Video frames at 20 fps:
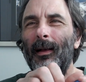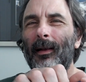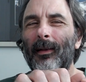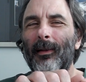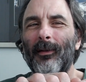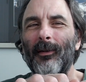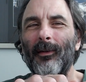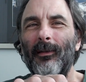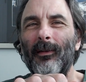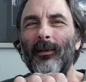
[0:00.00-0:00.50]

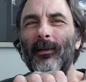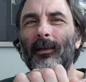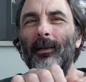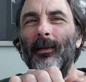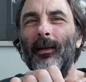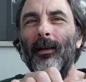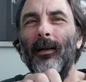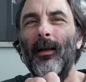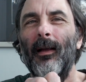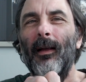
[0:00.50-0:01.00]
you're
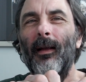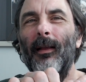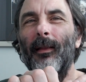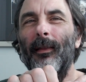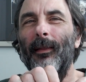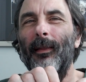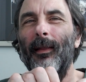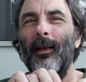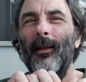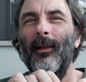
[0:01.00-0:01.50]
good.
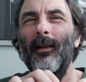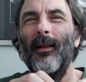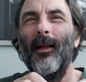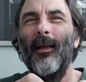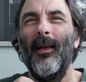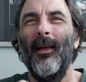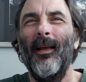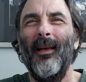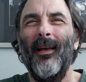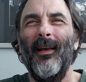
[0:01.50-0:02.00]
And then
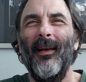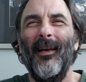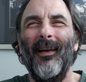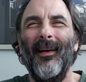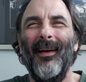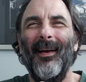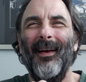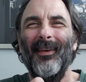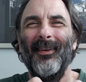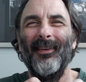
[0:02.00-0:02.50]

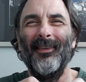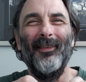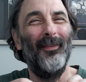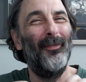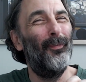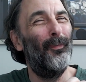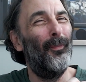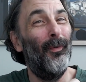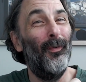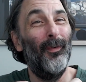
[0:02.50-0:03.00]
you
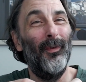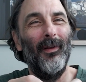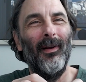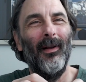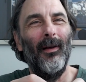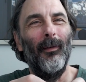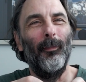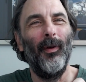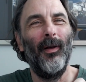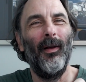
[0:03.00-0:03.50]
just roll it
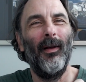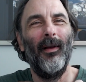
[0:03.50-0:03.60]
up.